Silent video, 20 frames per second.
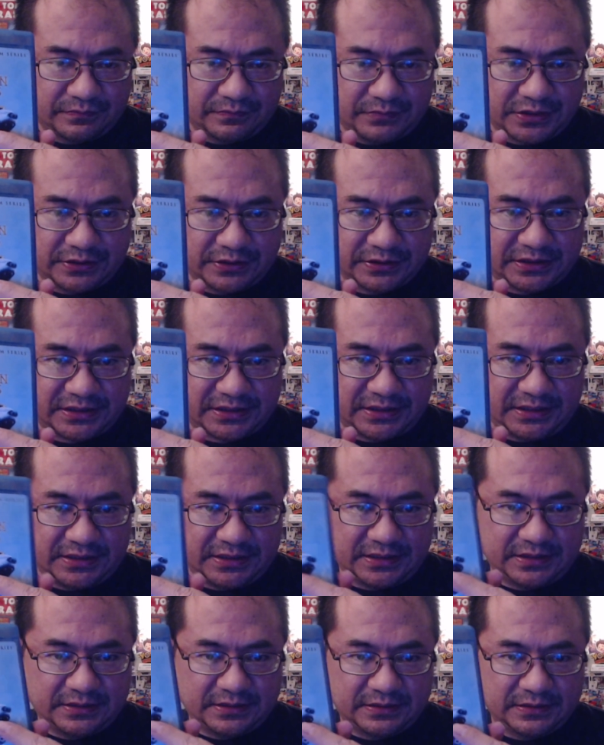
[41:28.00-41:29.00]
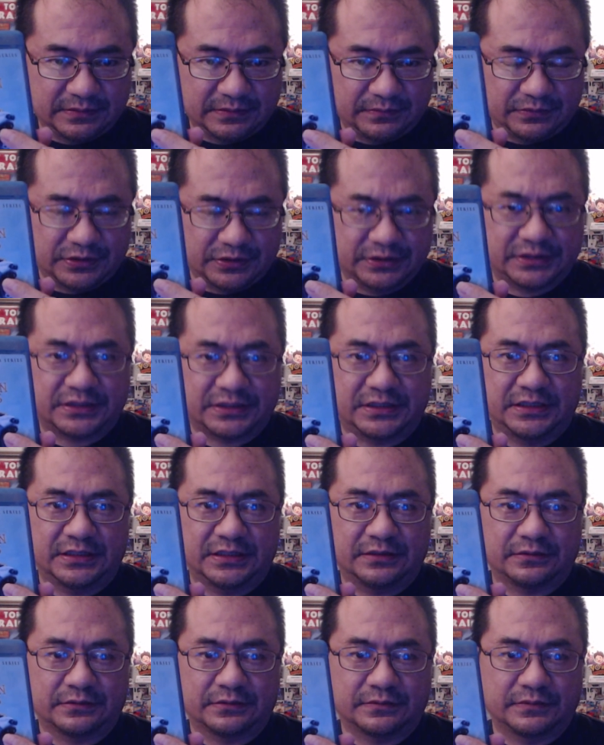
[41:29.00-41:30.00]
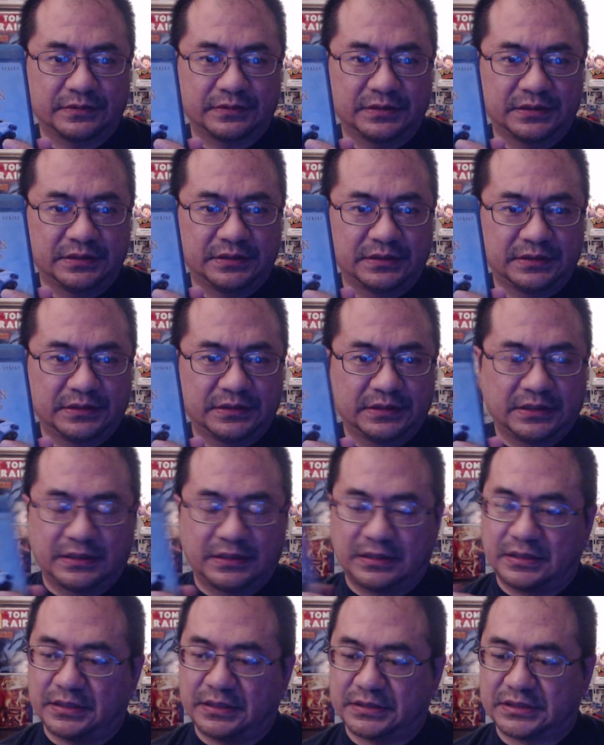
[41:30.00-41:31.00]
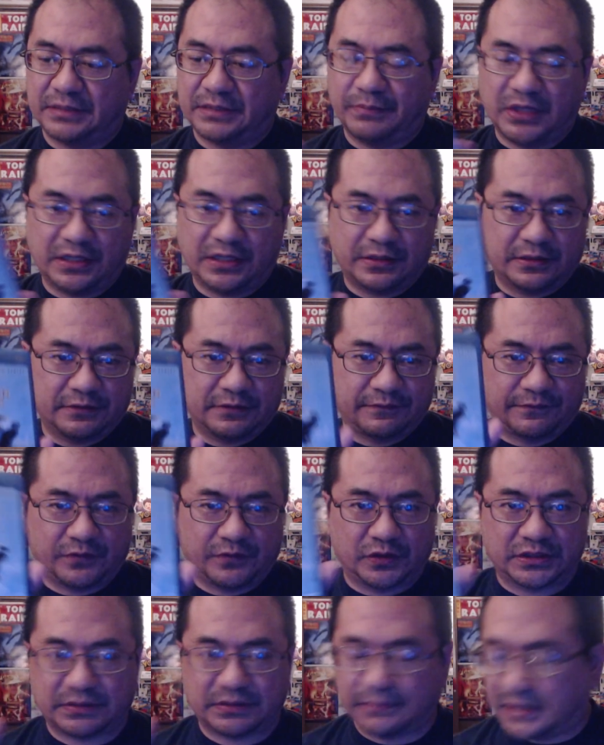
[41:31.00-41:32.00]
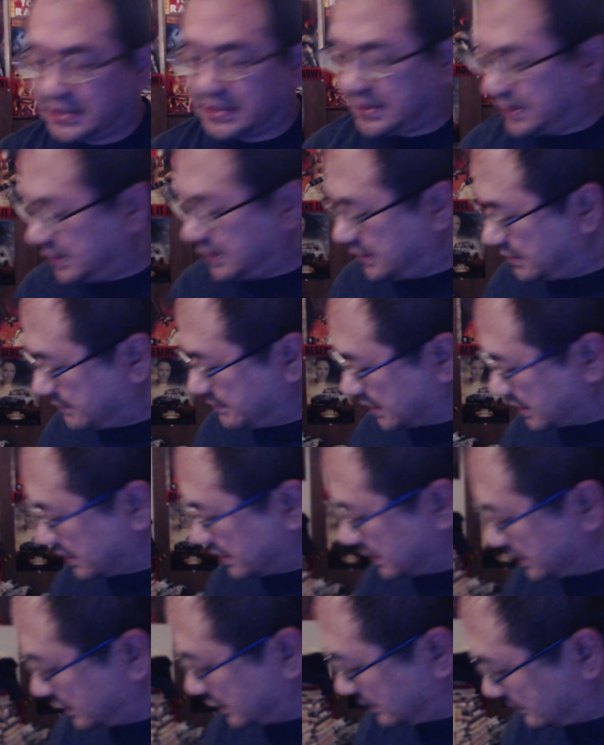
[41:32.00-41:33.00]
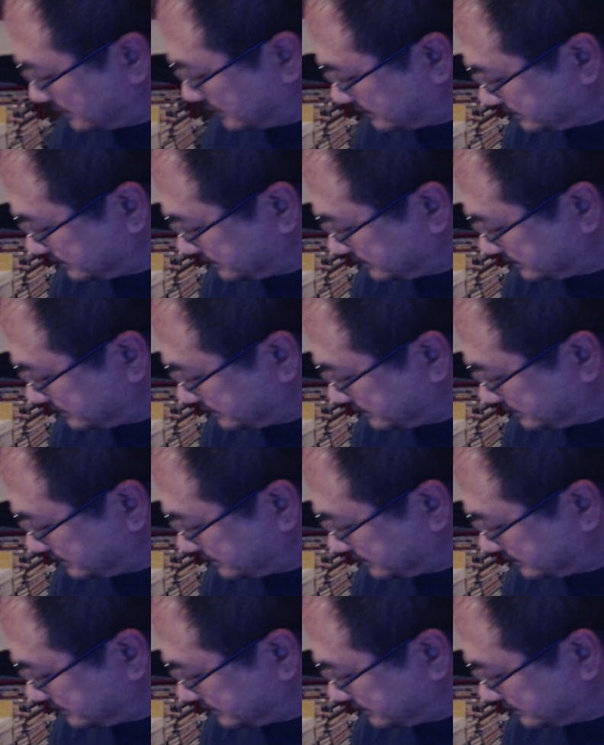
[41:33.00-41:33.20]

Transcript: Bernstein, or as the bear, voiced by Ian McKellen.